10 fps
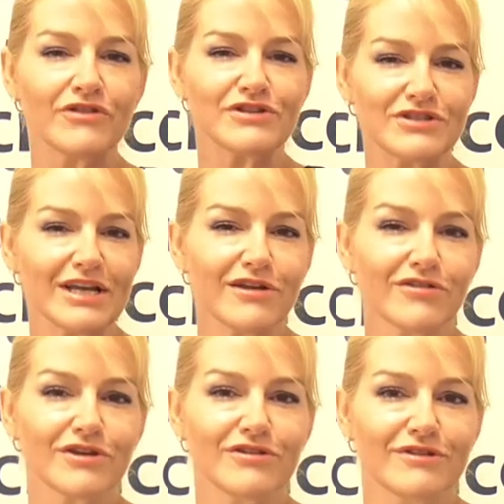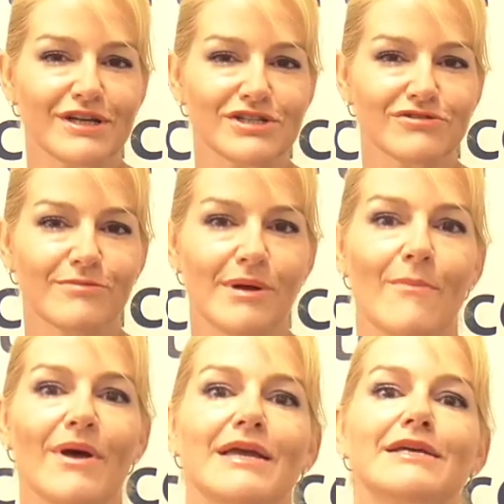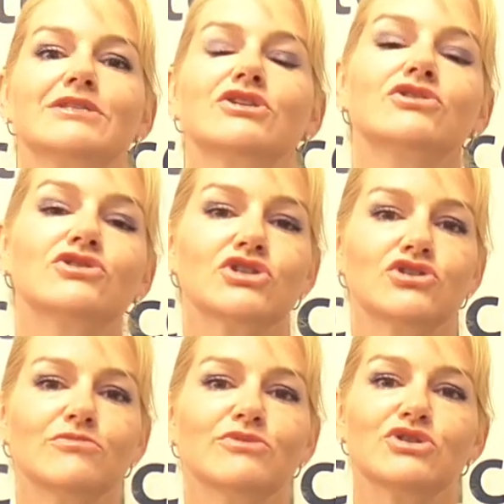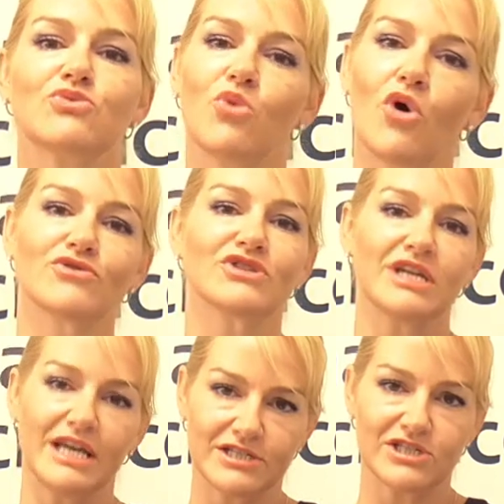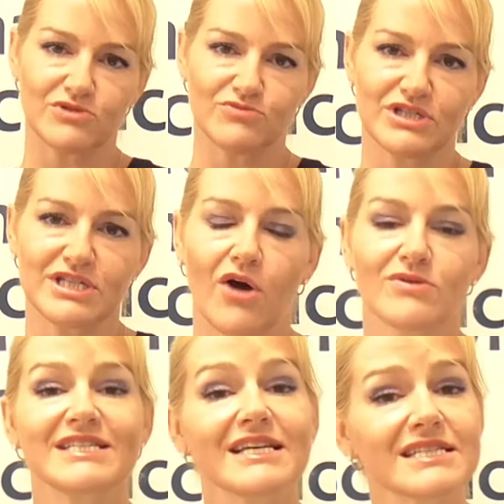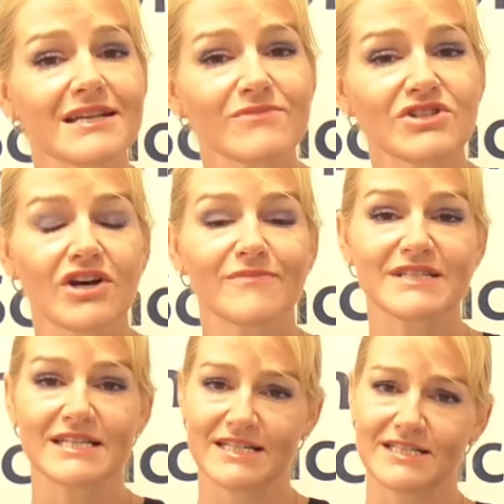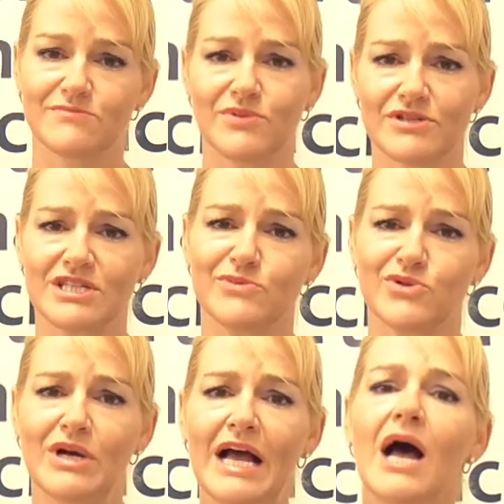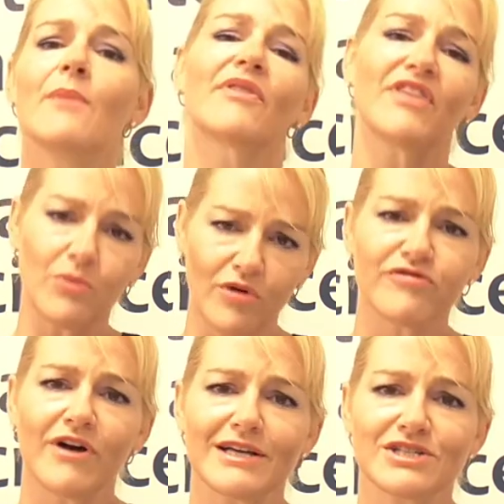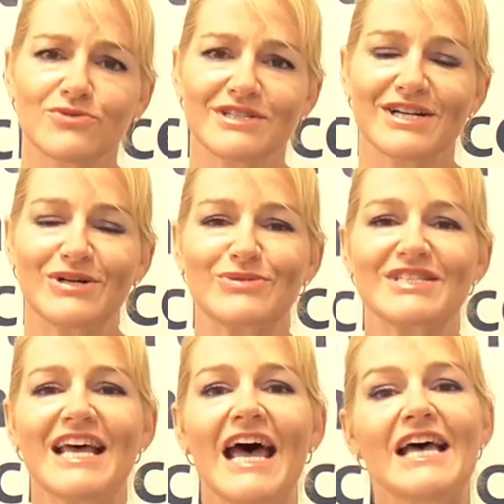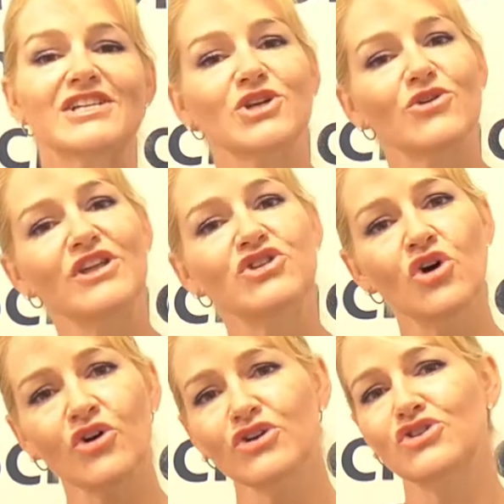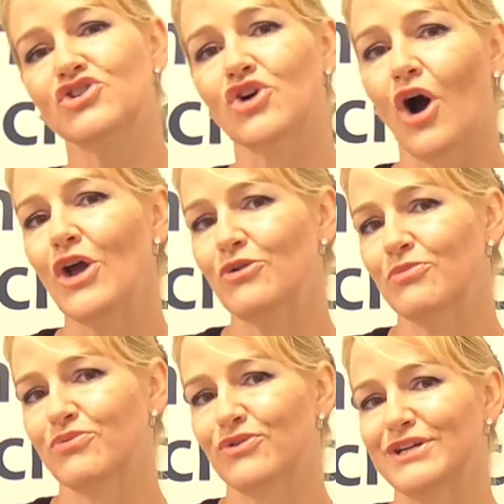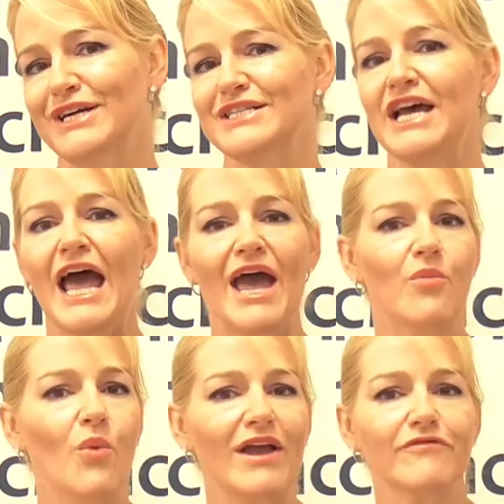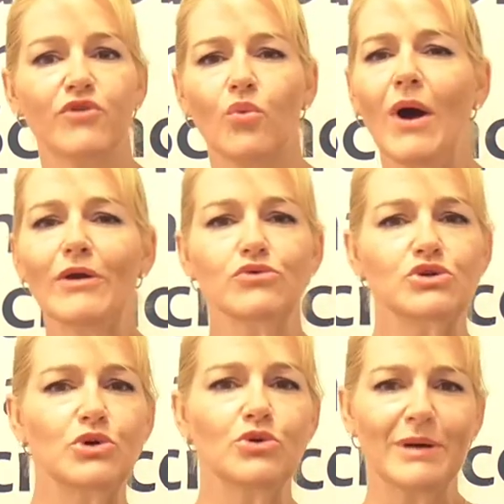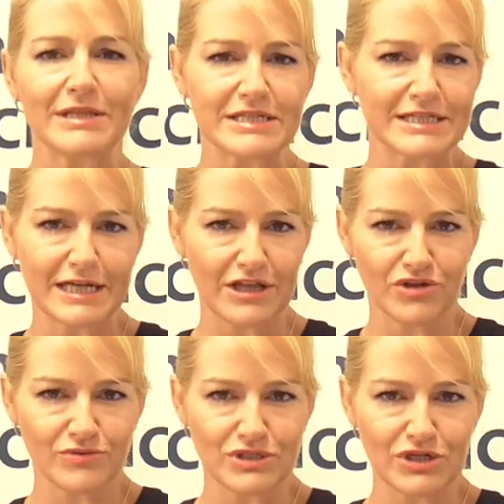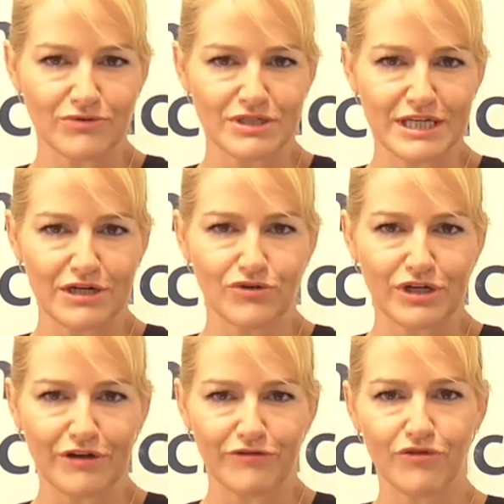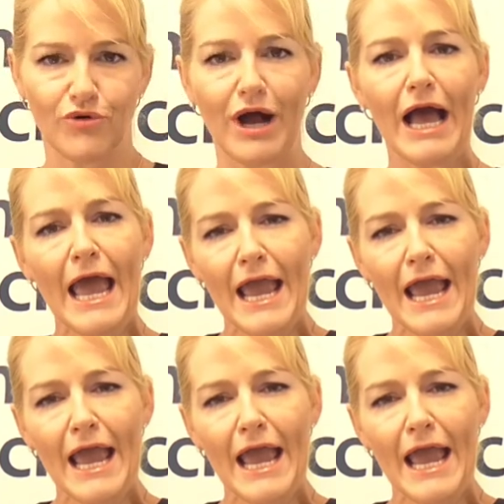The second thing you need to remember is consumers want instant results. Now, sometimes this isn't possible, but they want fast results. So they're not going to try your product and wait for 1 or 2 months to get the results they're looking for.